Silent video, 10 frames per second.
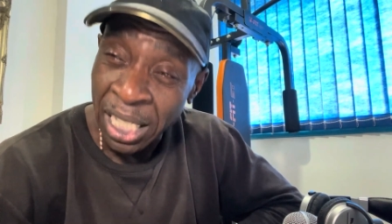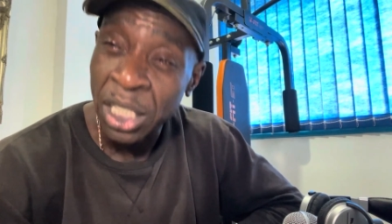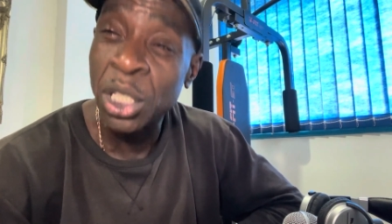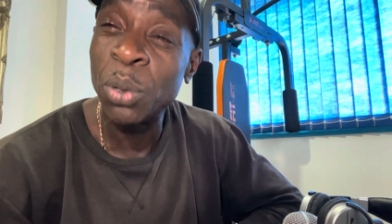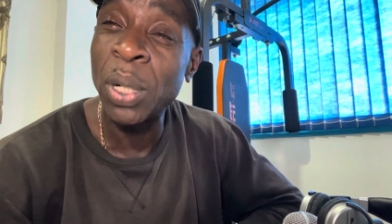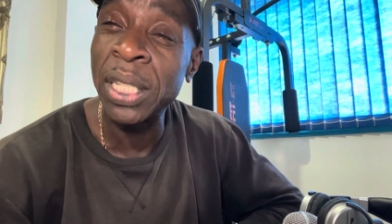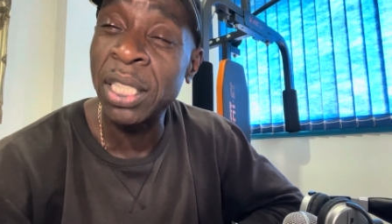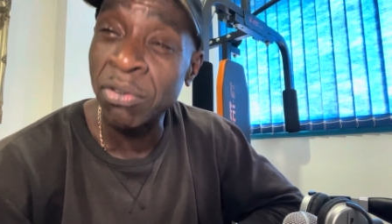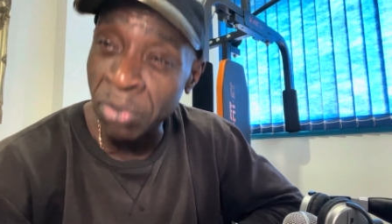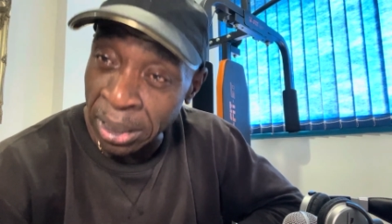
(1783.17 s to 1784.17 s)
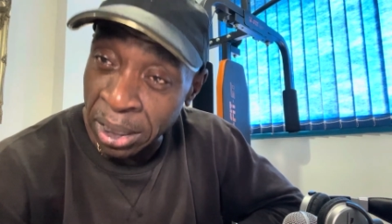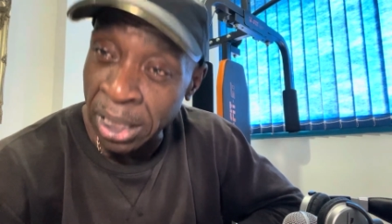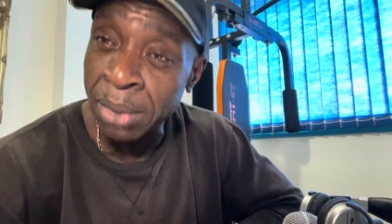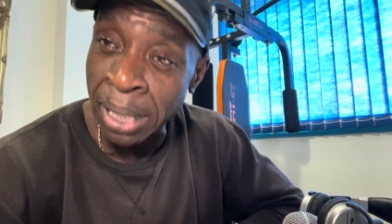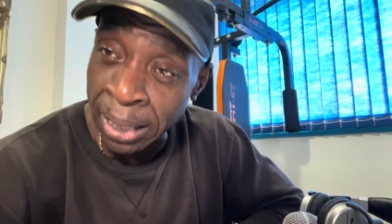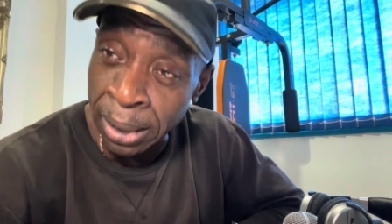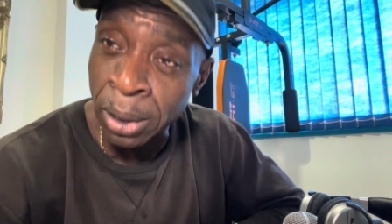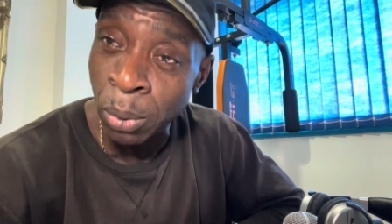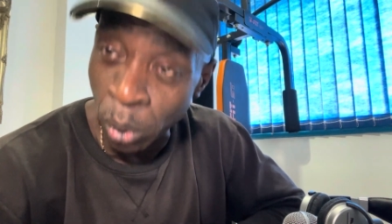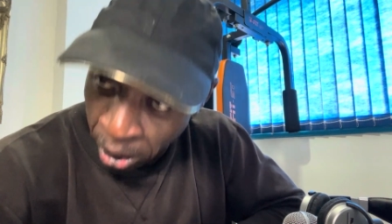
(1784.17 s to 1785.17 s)
to one of the richest men in
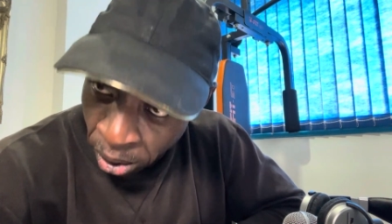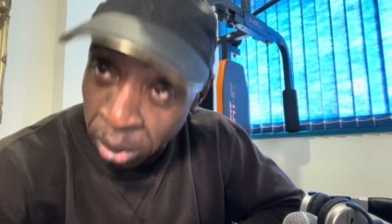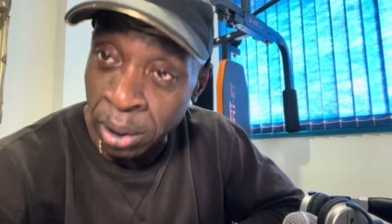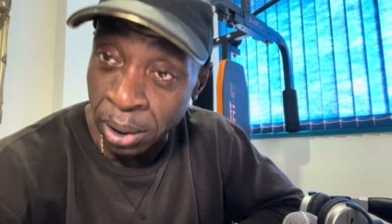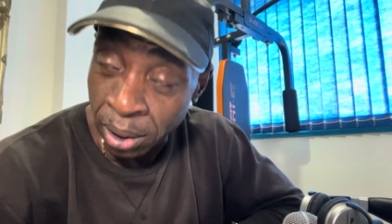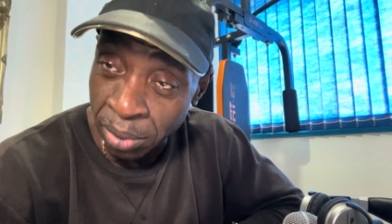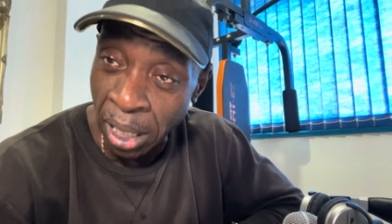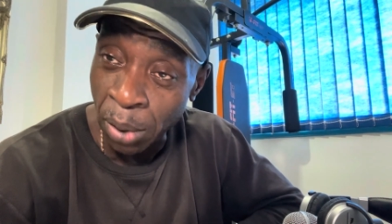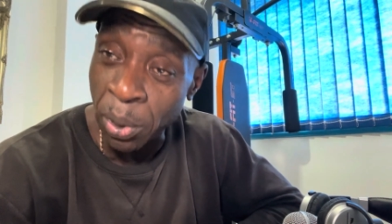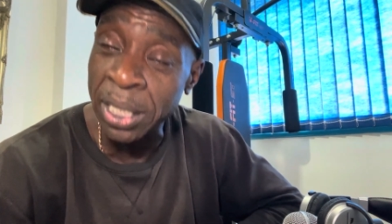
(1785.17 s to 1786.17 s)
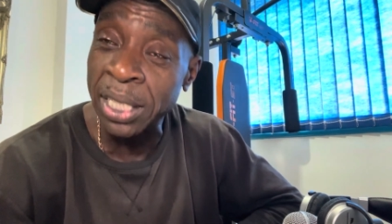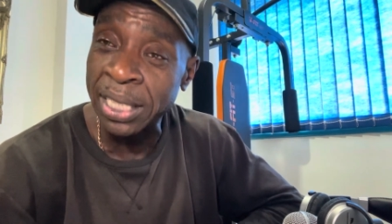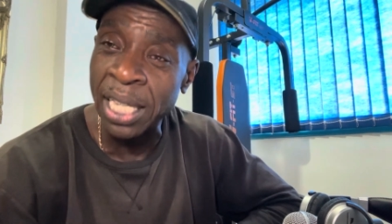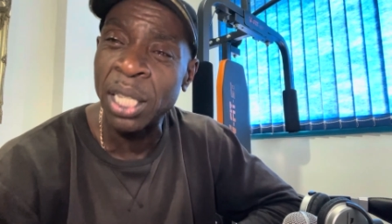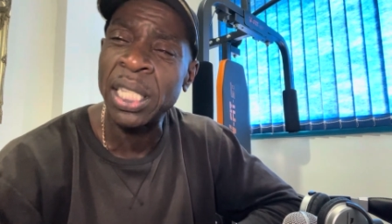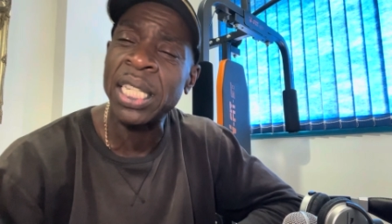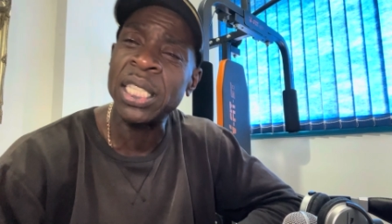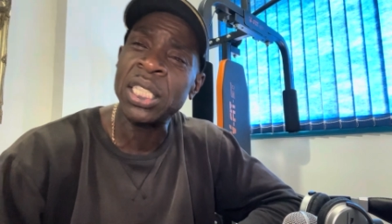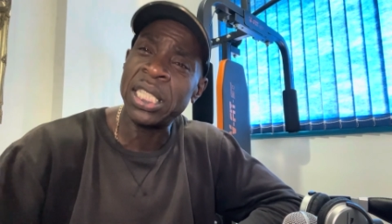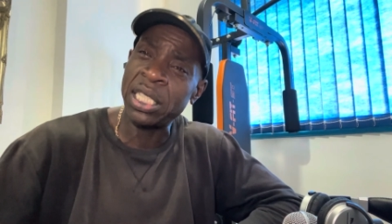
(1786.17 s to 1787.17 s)
the world, Right, we're just saying, oh yeah,
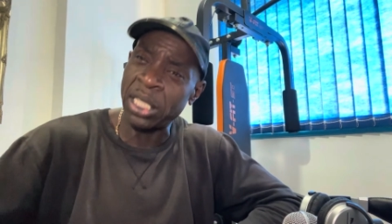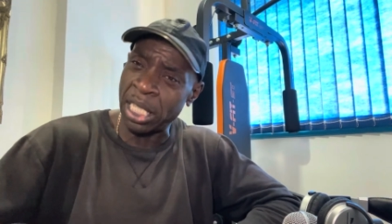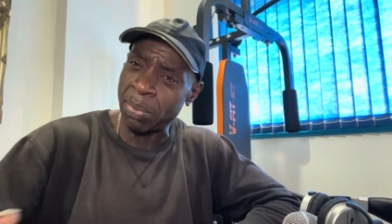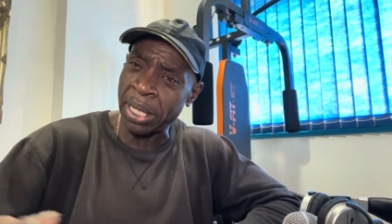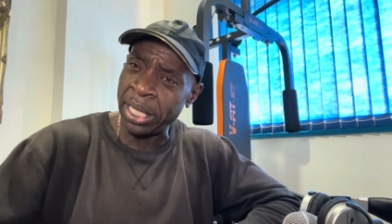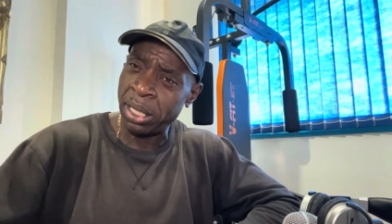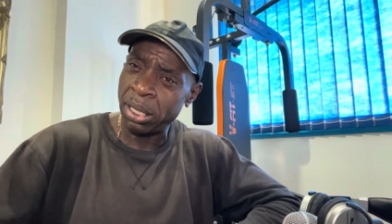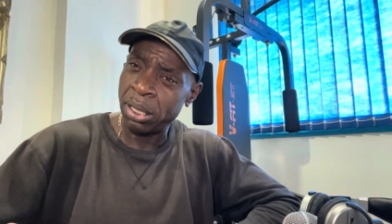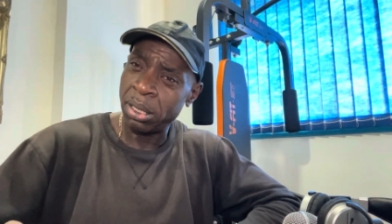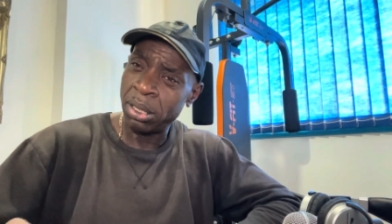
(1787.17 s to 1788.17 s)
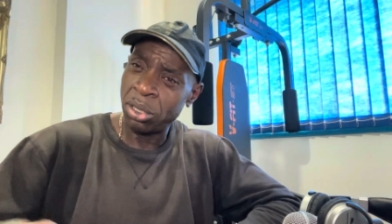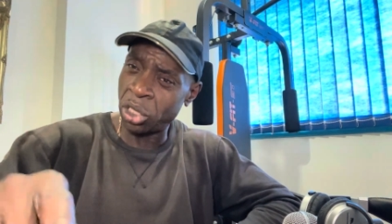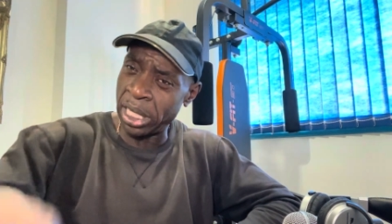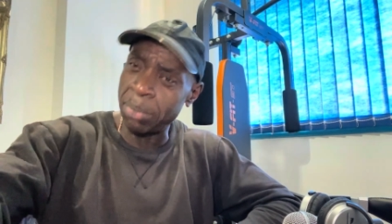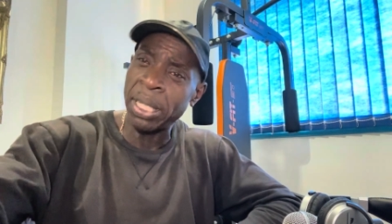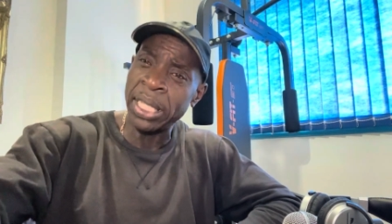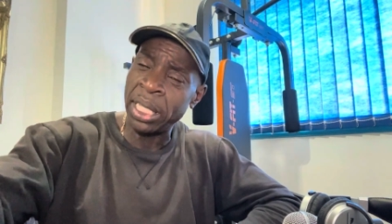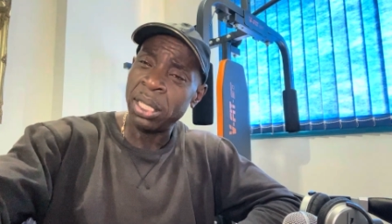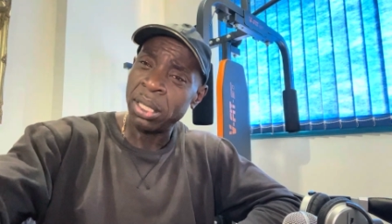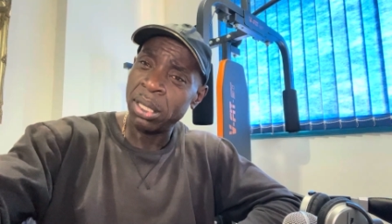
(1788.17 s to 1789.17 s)
you need money? Do you need
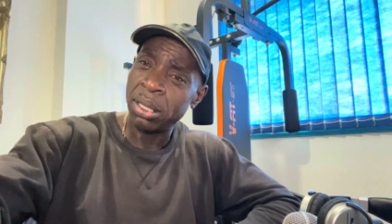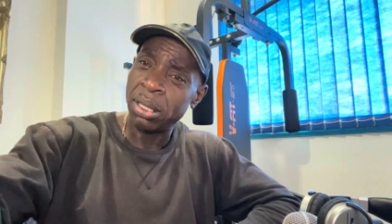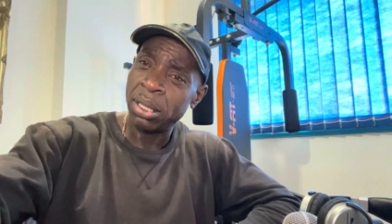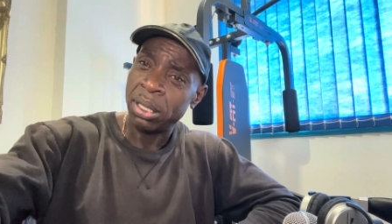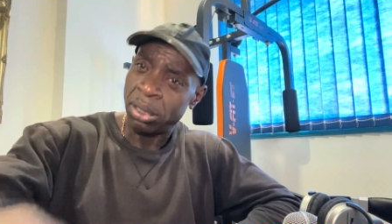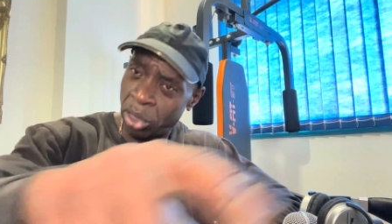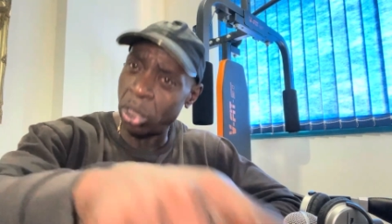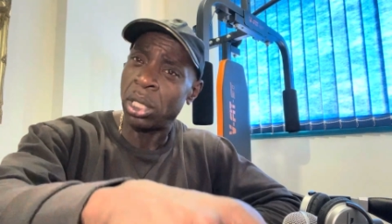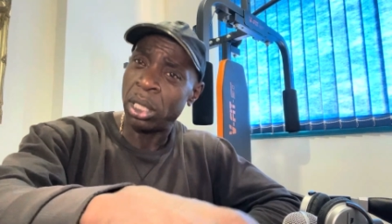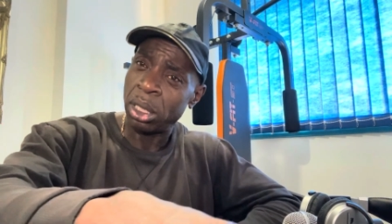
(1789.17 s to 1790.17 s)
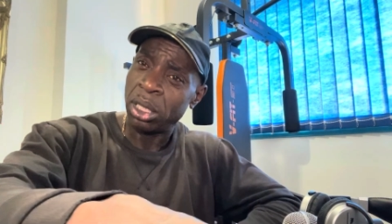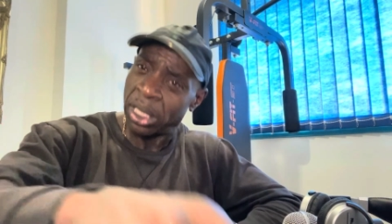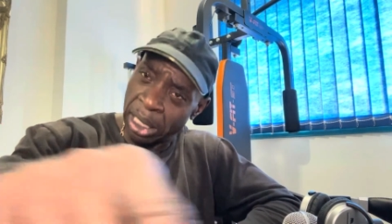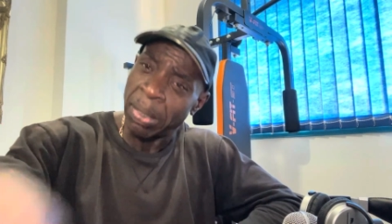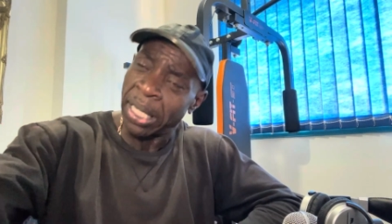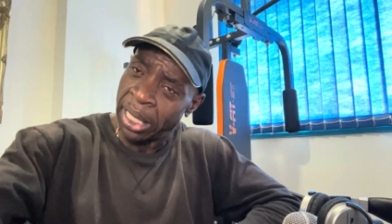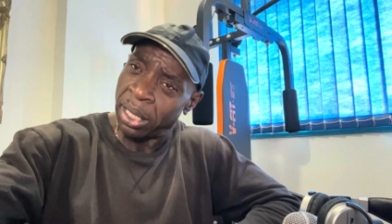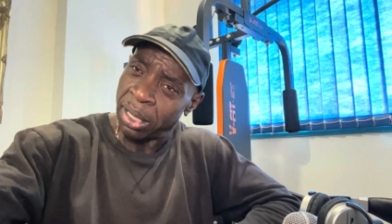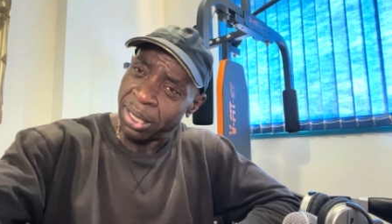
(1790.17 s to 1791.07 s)
money? Do you need money?